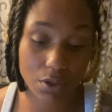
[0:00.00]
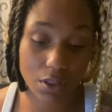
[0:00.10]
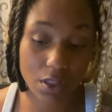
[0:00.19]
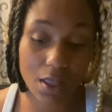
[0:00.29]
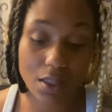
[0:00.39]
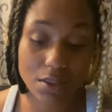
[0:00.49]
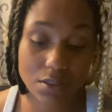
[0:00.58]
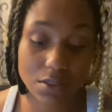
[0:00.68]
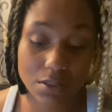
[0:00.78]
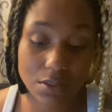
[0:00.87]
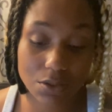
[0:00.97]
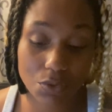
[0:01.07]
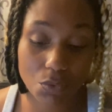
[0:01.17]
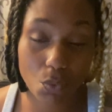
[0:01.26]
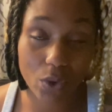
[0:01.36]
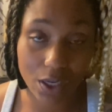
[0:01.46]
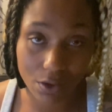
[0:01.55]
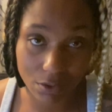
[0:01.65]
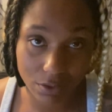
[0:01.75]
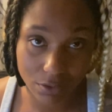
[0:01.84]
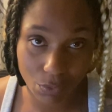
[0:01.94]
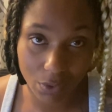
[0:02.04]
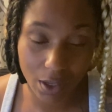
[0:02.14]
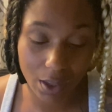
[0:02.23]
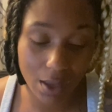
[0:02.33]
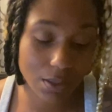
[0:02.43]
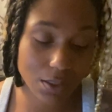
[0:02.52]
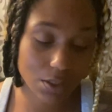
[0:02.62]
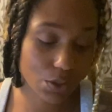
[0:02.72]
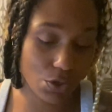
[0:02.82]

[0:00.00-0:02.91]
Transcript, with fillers: That's weird, okay? I need y'all to